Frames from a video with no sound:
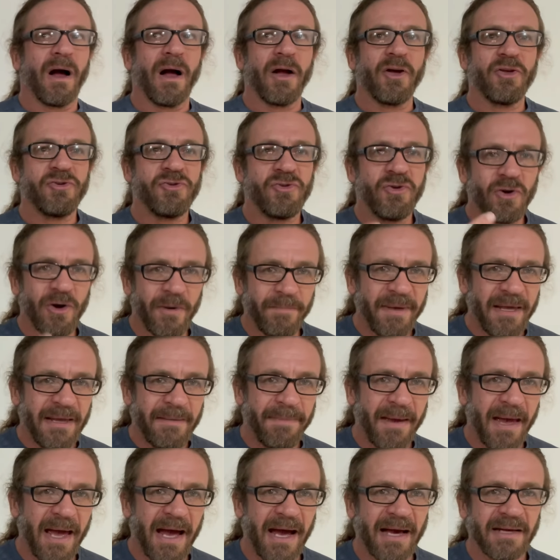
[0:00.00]
you're
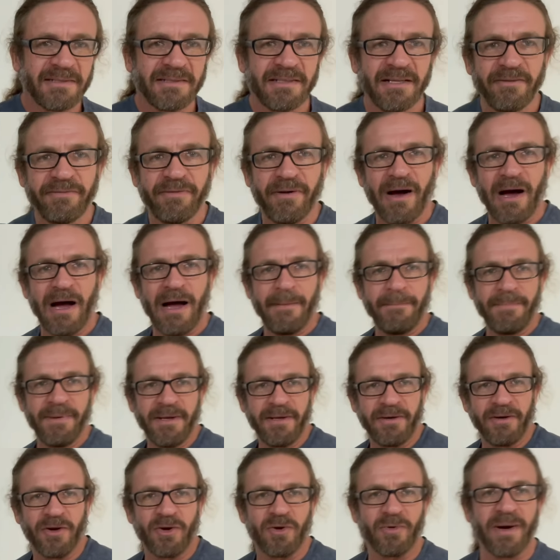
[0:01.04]
being passive, I'm
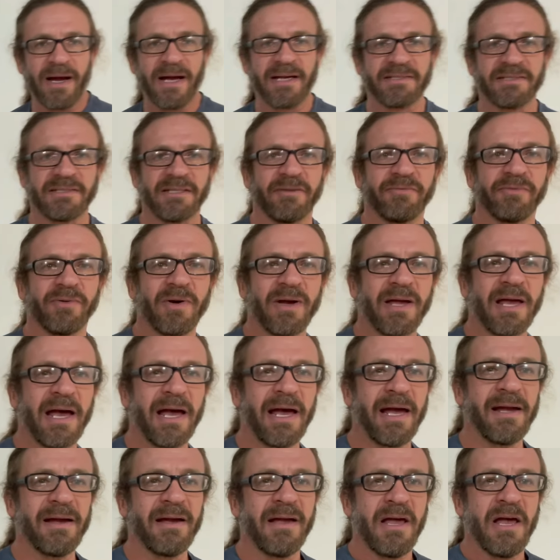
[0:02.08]
being aggressive,
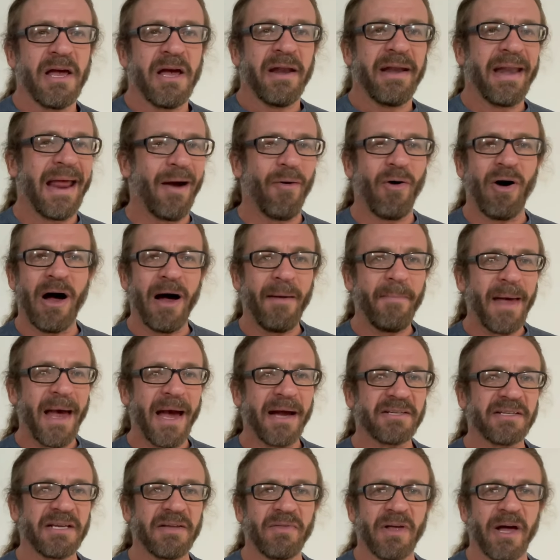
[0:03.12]
okay? Now I'm
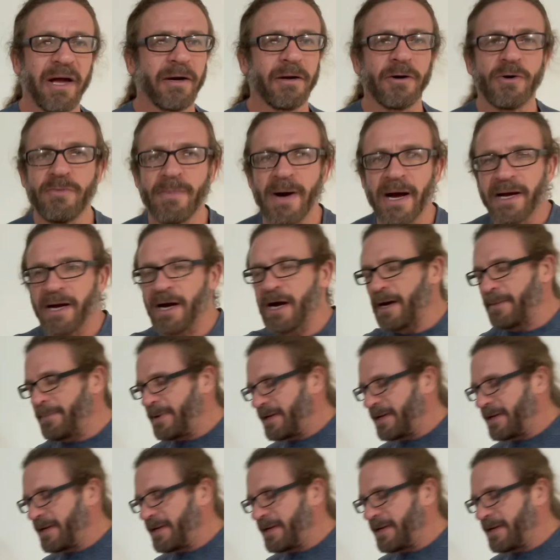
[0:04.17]
acting like, oh my God, I'm